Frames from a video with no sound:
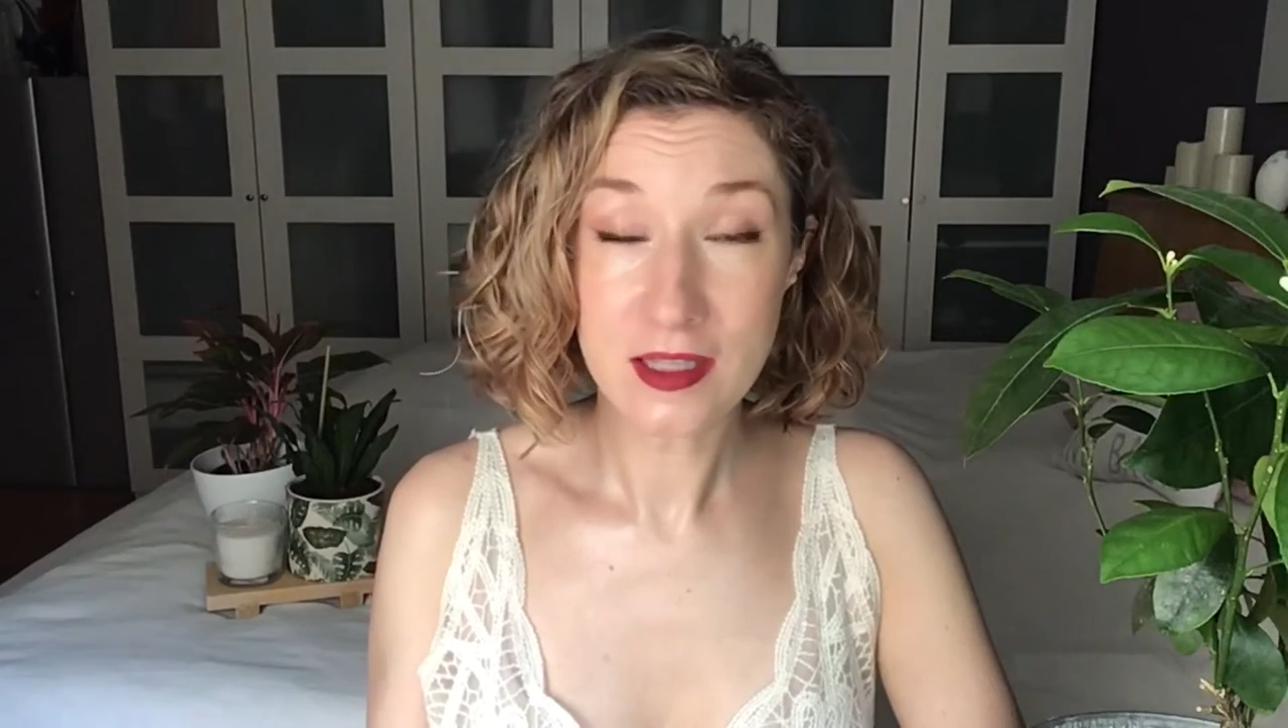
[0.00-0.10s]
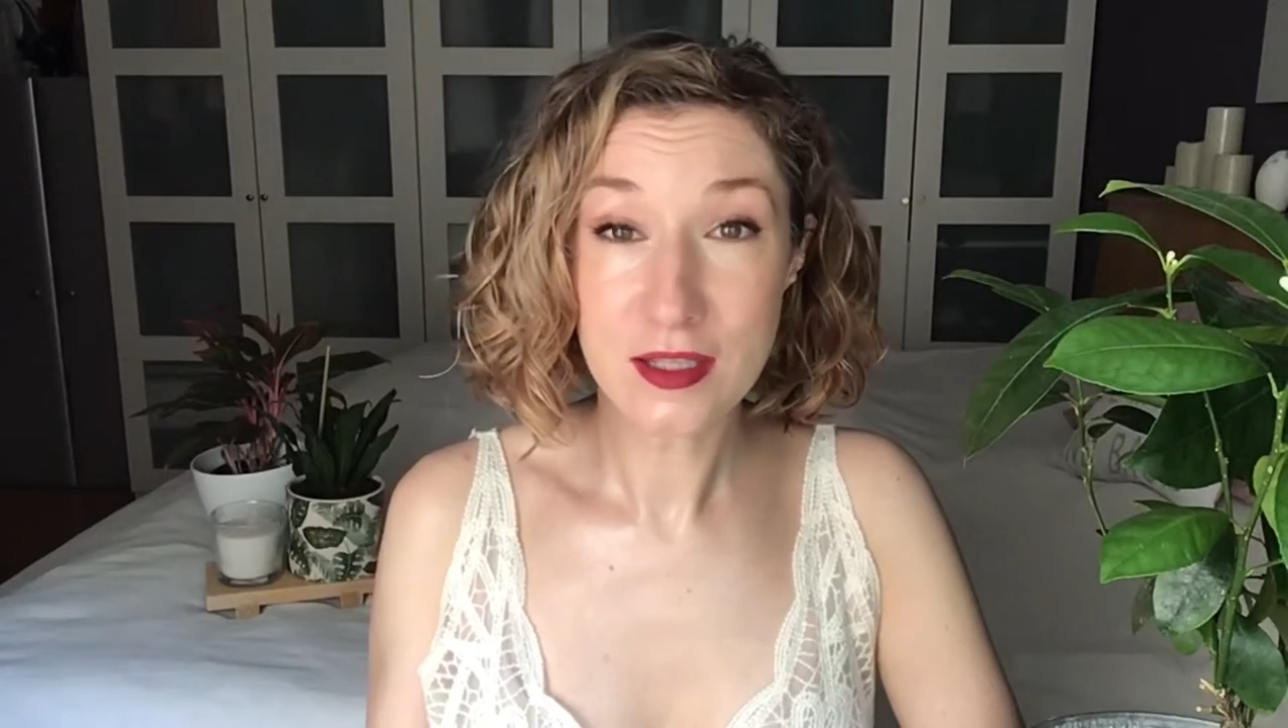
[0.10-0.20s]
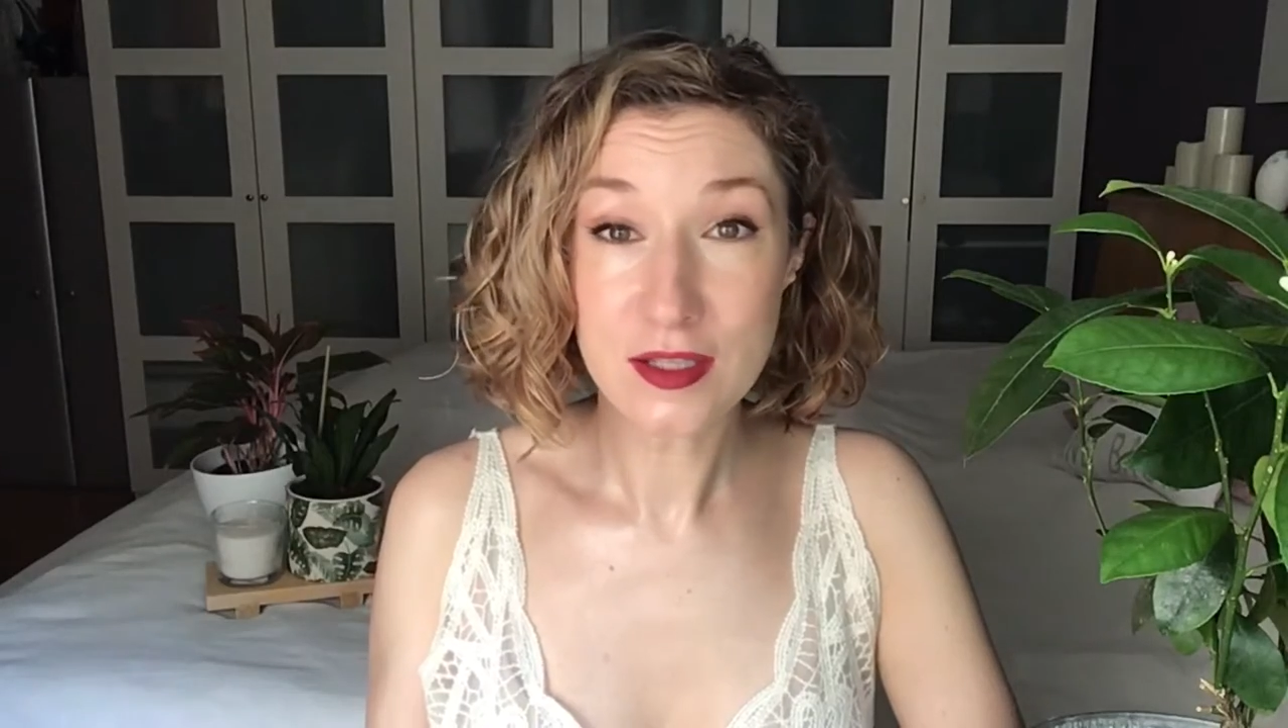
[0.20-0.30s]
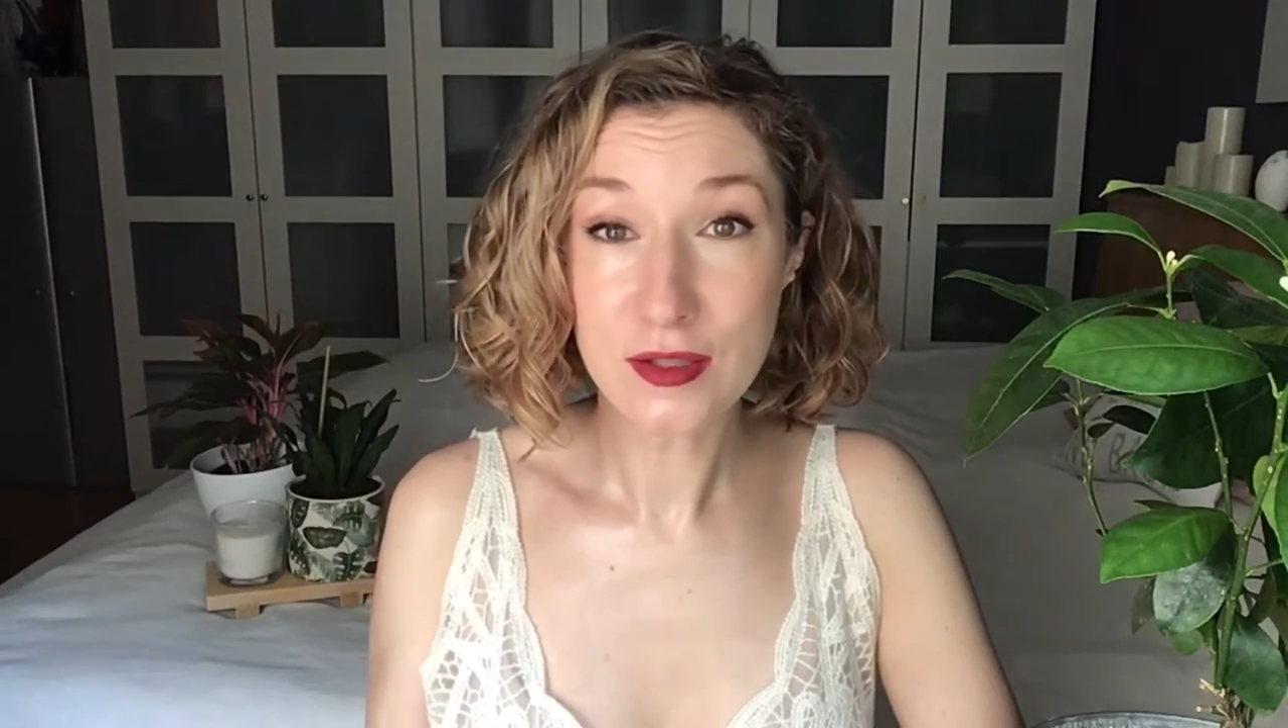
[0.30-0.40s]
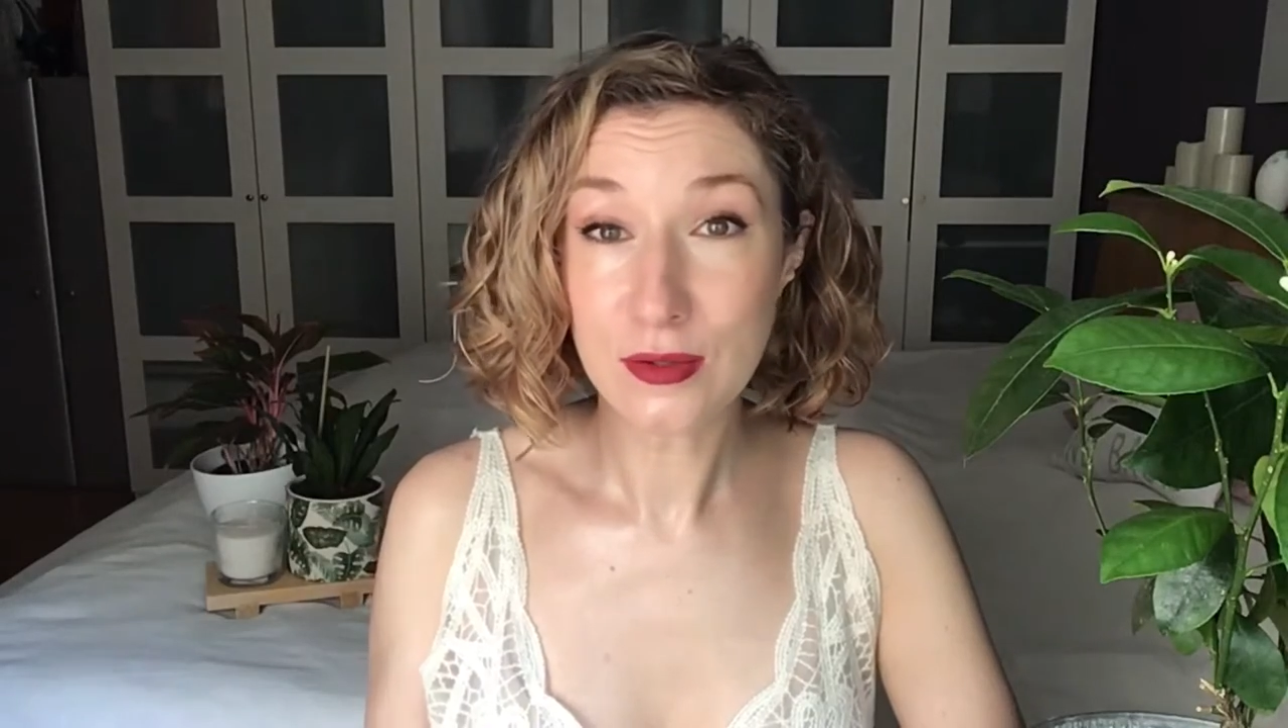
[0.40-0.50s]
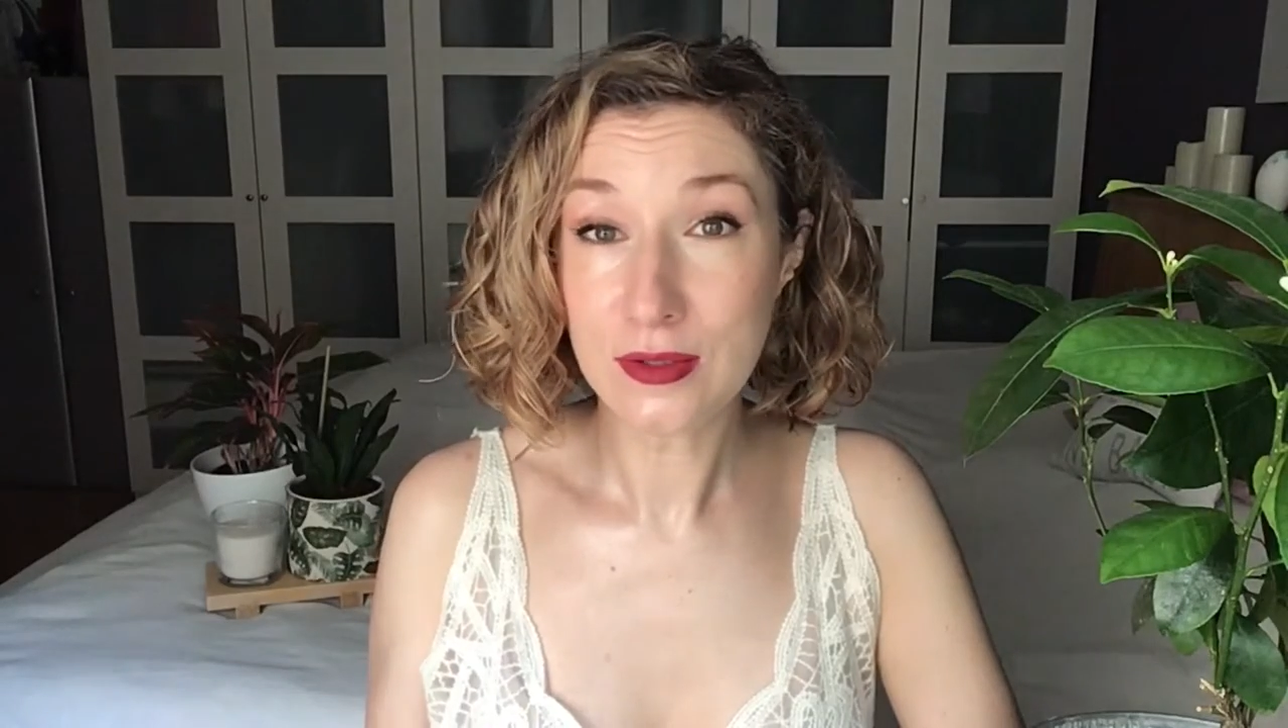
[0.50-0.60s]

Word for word: can do